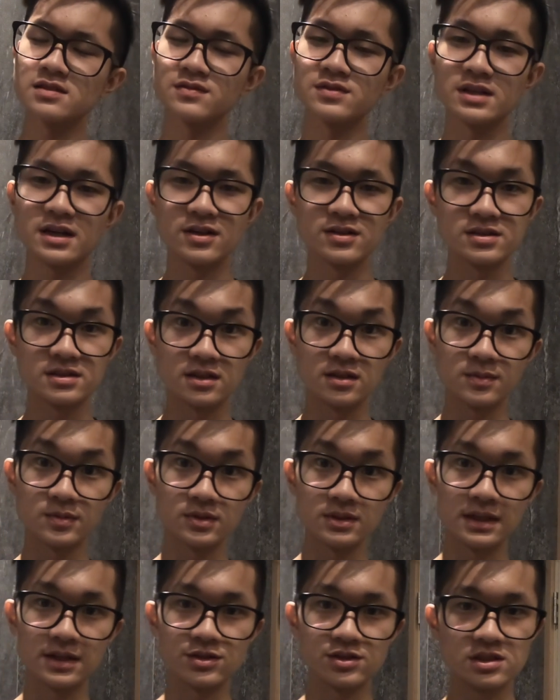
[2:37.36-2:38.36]
of showers in
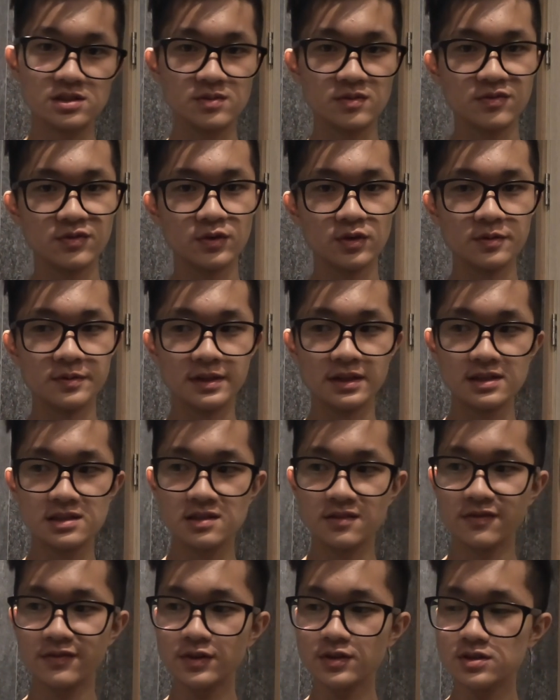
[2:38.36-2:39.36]
airport lounges before, but it's
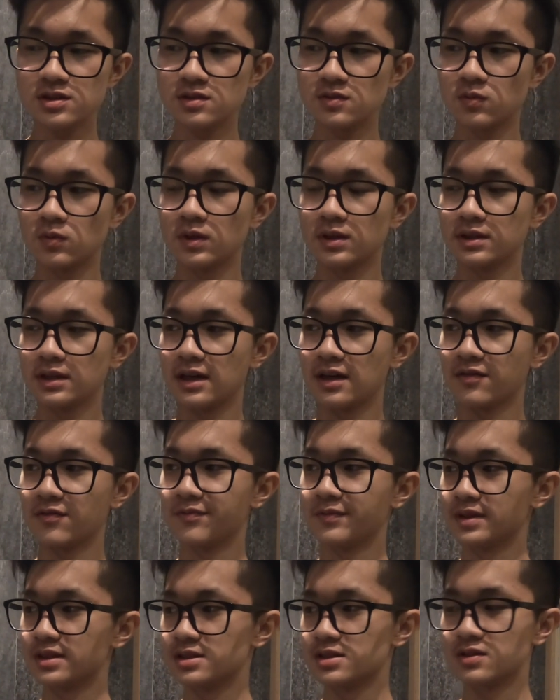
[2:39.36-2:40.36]
the first one that I've
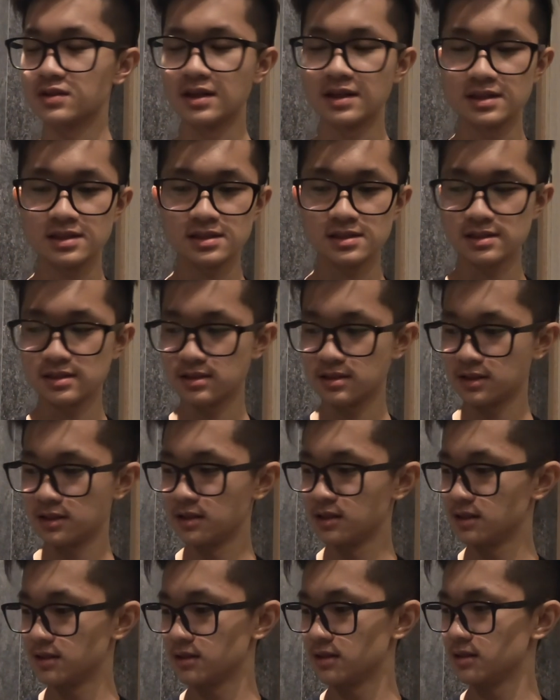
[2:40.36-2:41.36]
been to that's
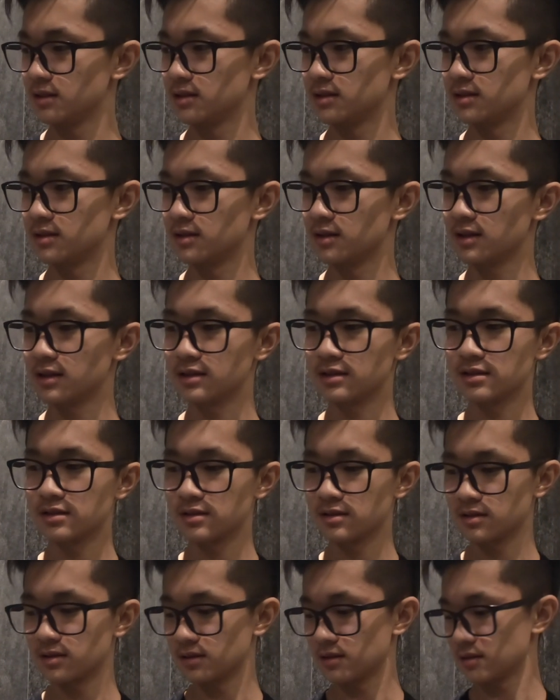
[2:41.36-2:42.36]
not
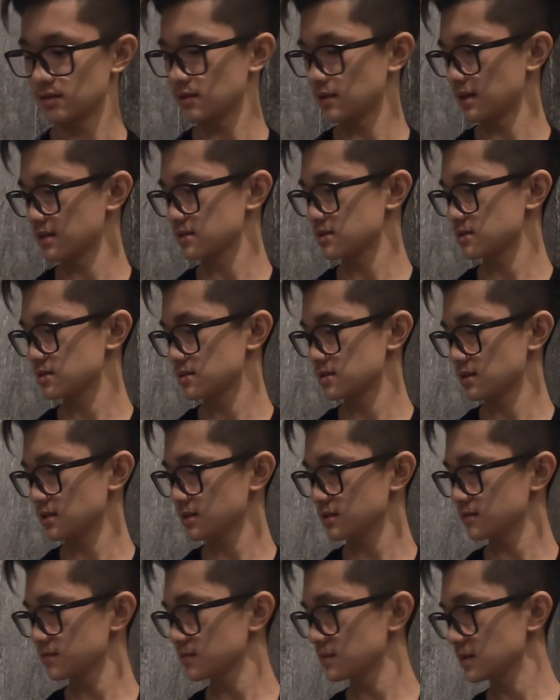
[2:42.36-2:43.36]

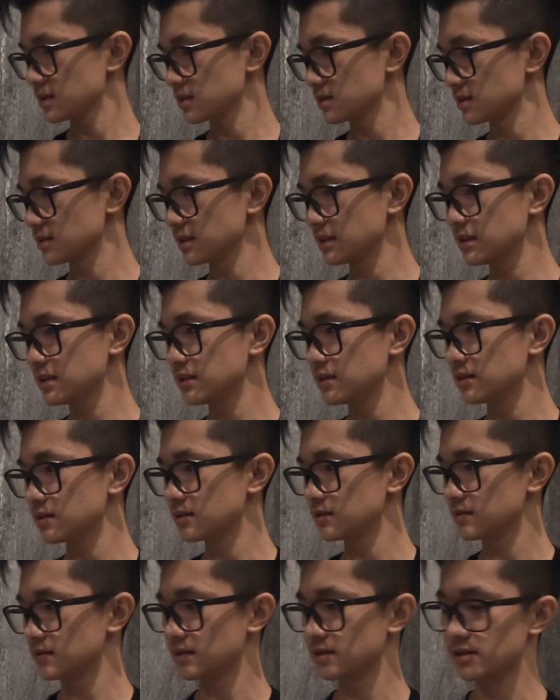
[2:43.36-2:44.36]

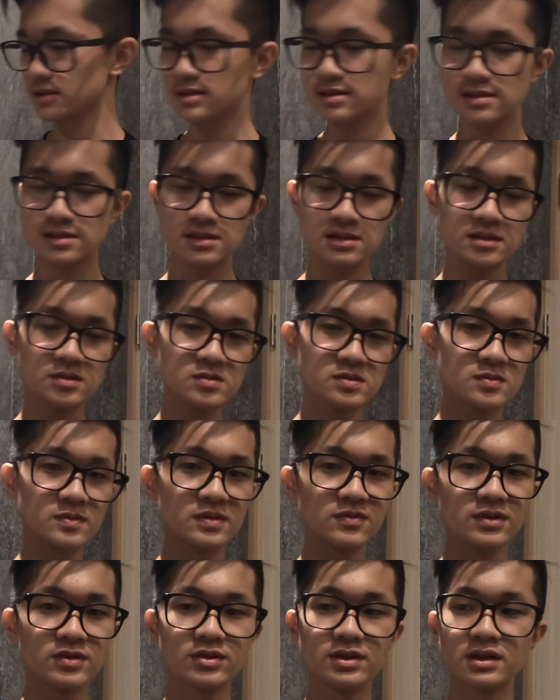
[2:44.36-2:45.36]
clean. It doesn't seem to be
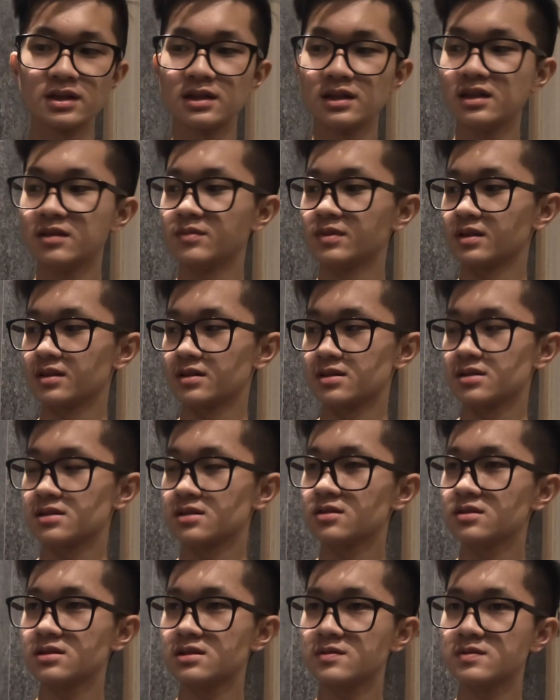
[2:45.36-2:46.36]
very clean because it
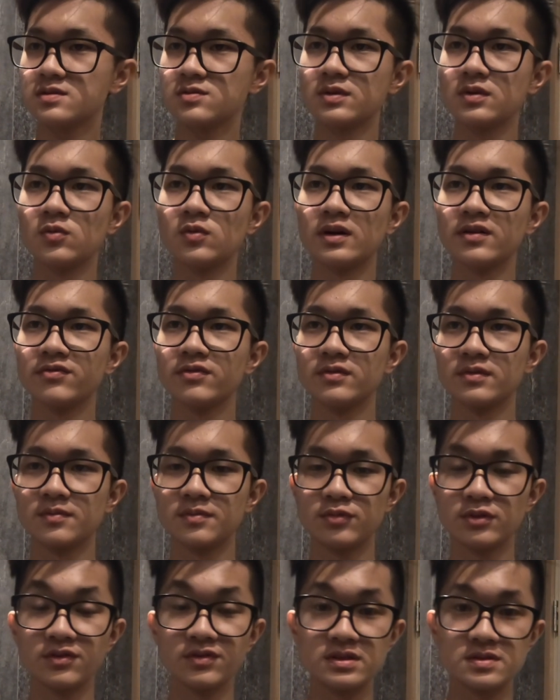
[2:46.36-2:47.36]
still seems to be wet from the
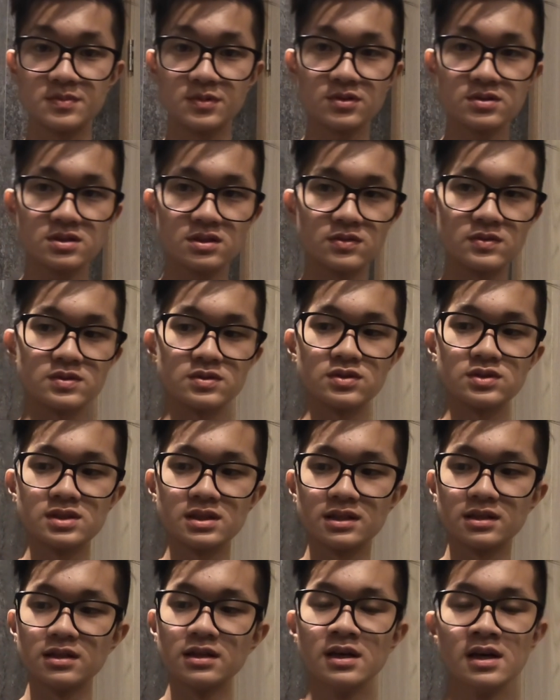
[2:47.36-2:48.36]
previous person who was using
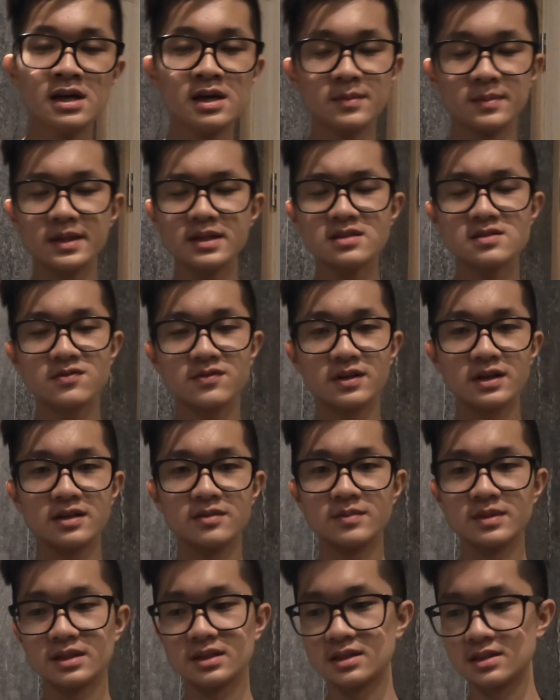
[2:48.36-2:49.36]
it. That's fine
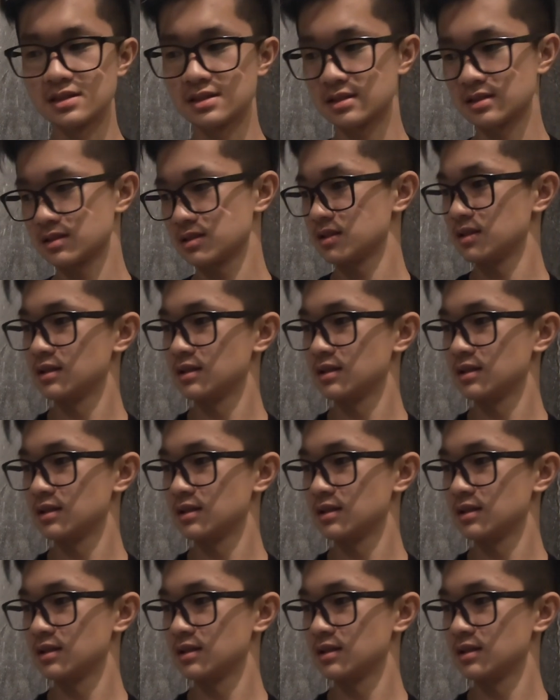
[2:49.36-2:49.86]
because,